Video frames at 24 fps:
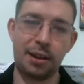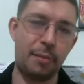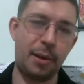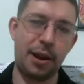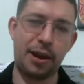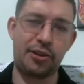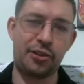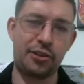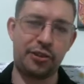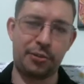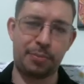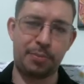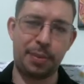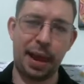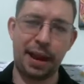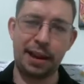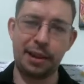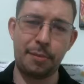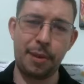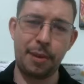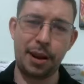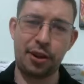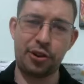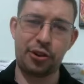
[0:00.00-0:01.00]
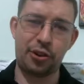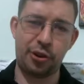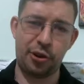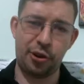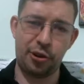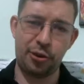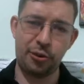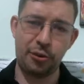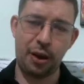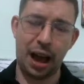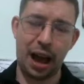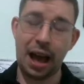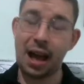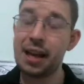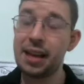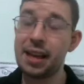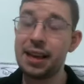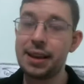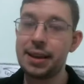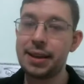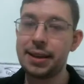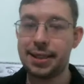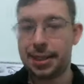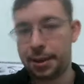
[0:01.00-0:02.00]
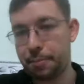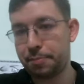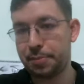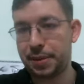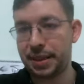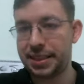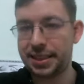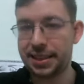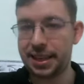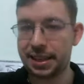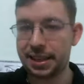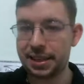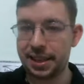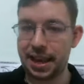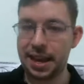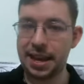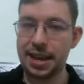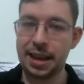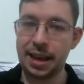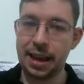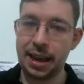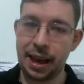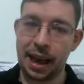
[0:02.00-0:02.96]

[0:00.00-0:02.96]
bit too simplistically.